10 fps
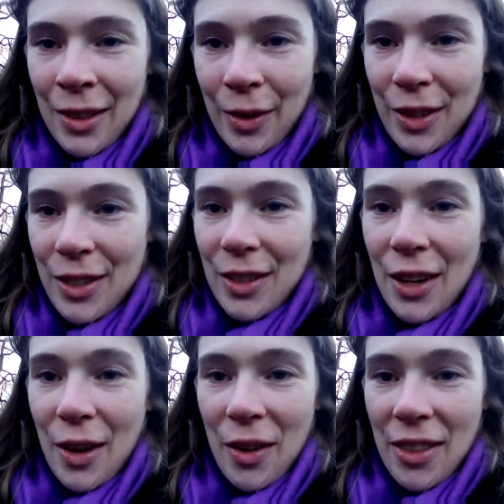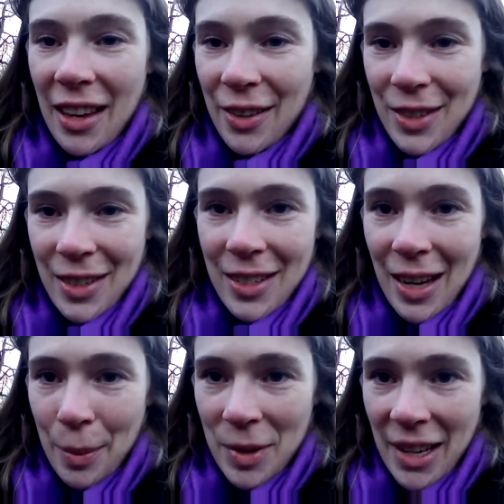wants to know a thousand
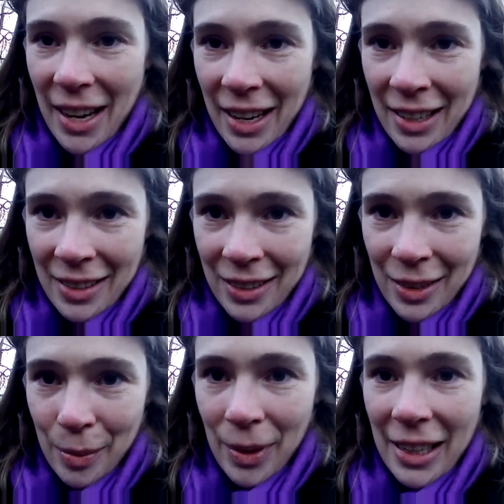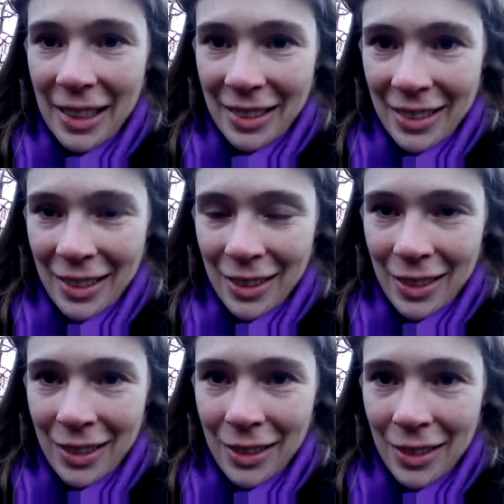steps ahead, planned
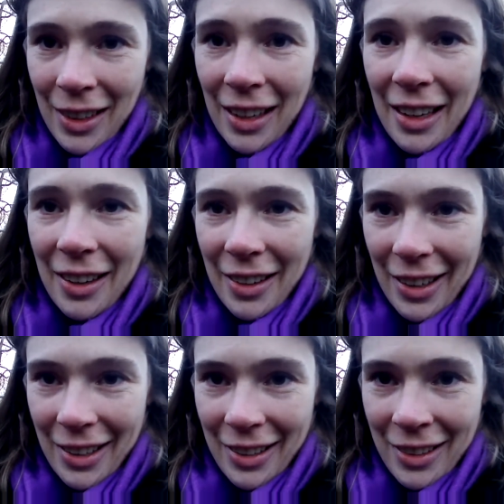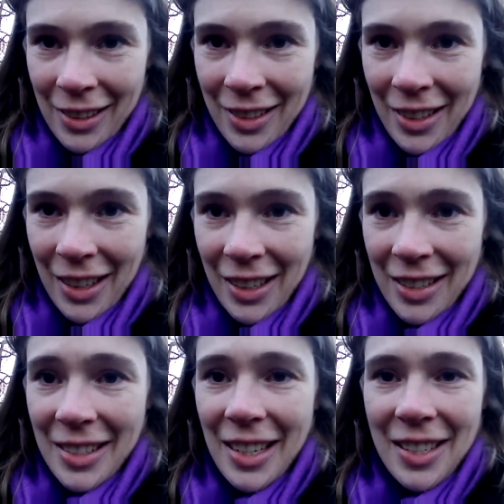clearly
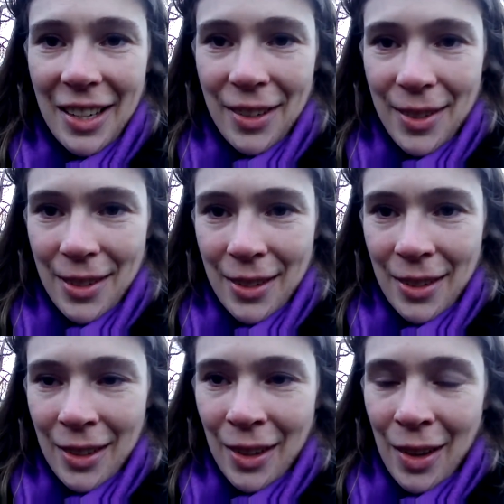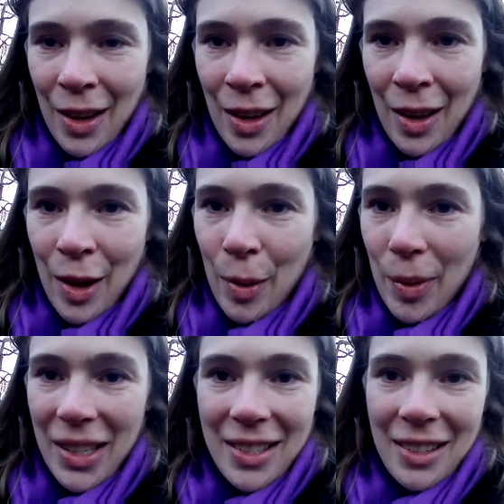in details,
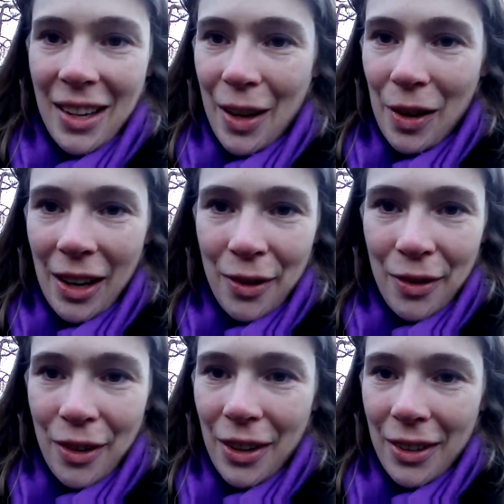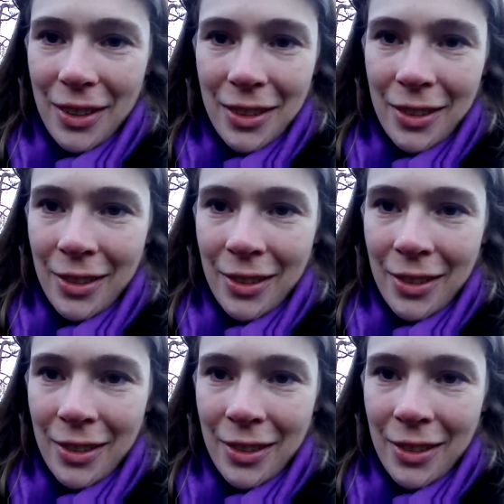but it's not how life works.